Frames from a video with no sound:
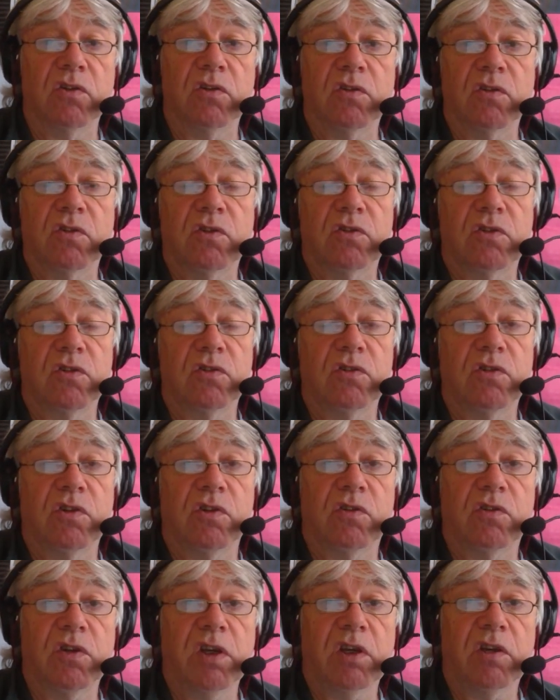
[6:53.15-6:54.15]

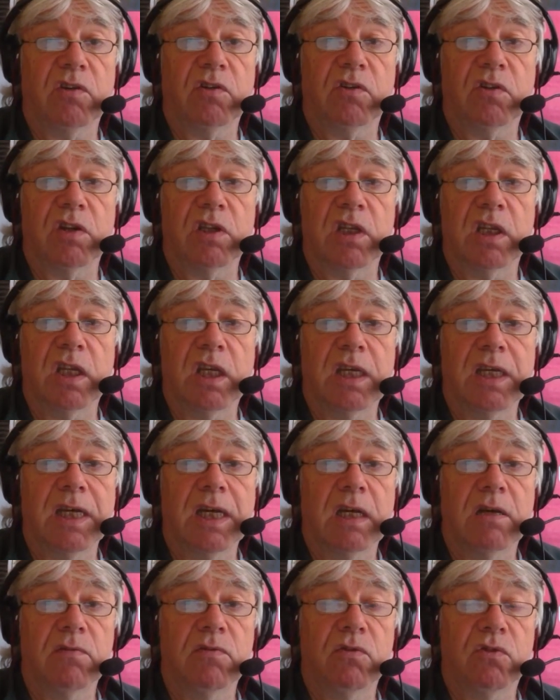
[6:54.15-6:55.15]
statistics, they
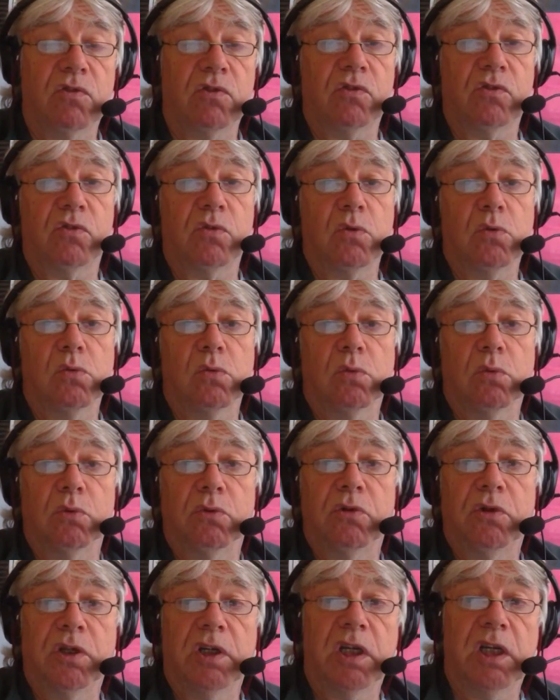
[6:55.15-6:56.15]
have stalled